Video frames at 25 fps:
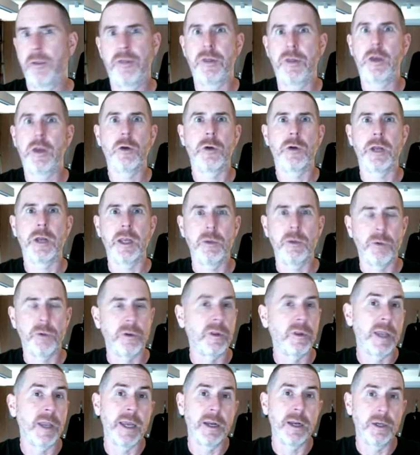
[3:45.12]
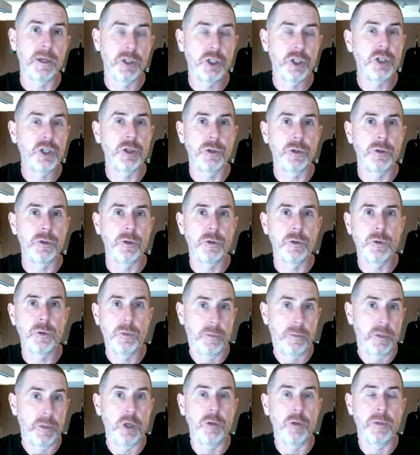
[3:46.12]
theory related
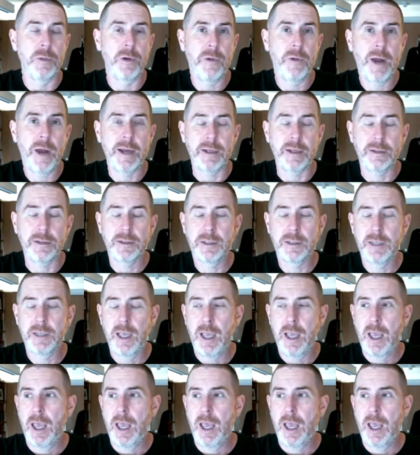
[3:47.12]
to human rights.